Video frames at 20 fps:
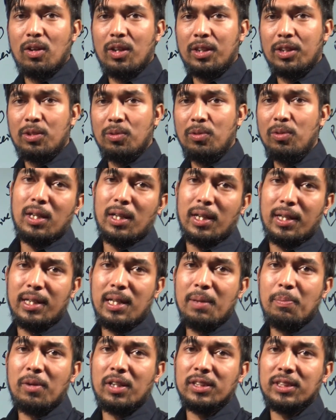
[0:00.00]
to
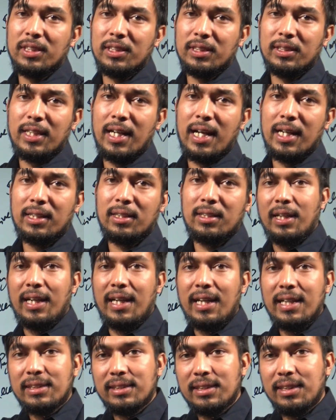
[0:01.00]
repurchase that
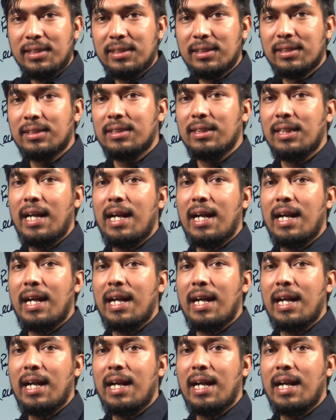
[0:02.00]
assets